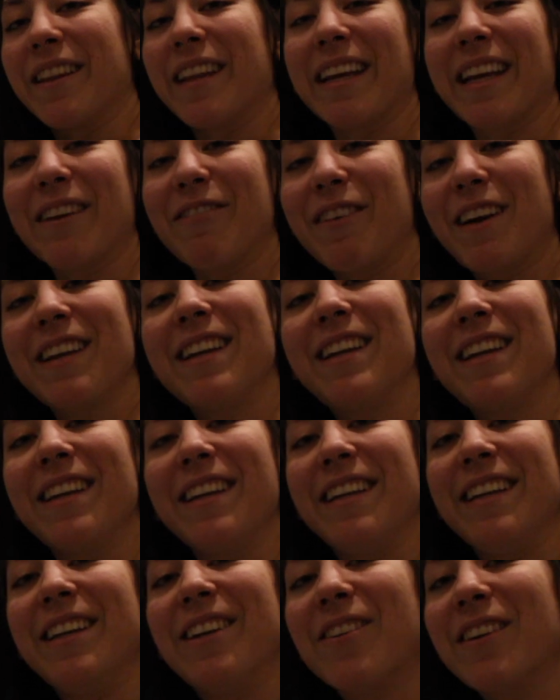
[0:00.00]
Like, if I get a
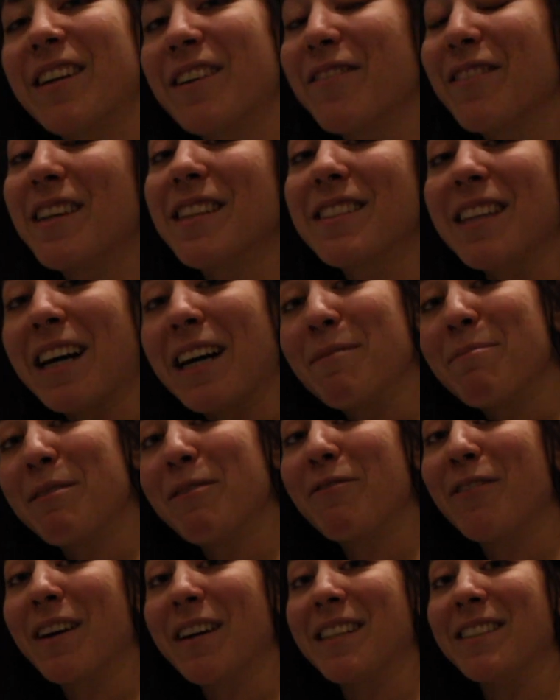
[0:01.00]
year out of this, I'd be
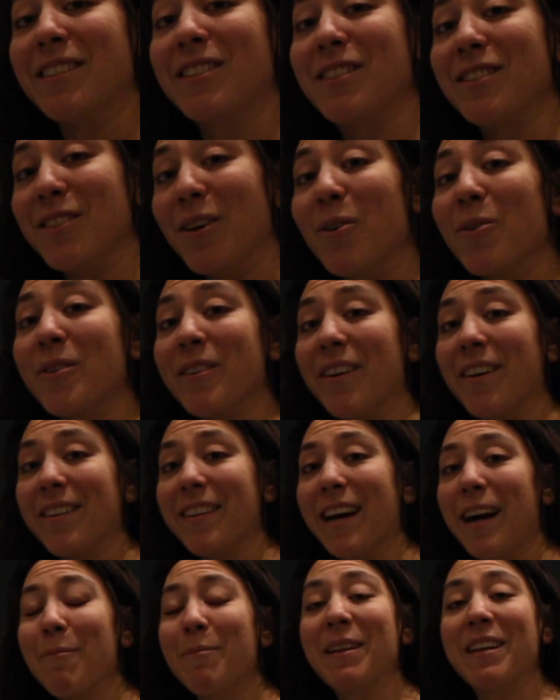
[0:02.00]
fucking stoked on
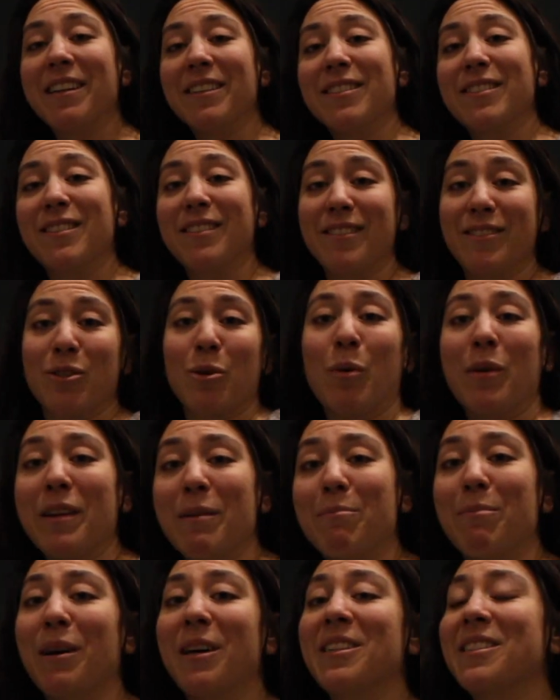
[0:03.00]
that because
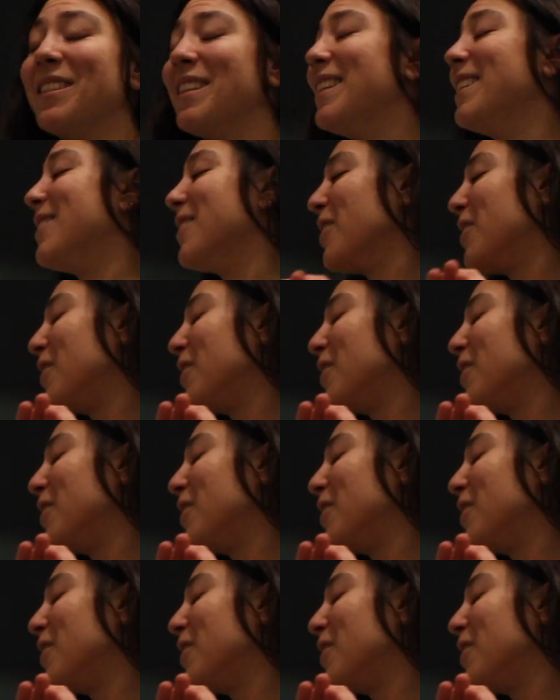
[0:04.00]
20 bucks is a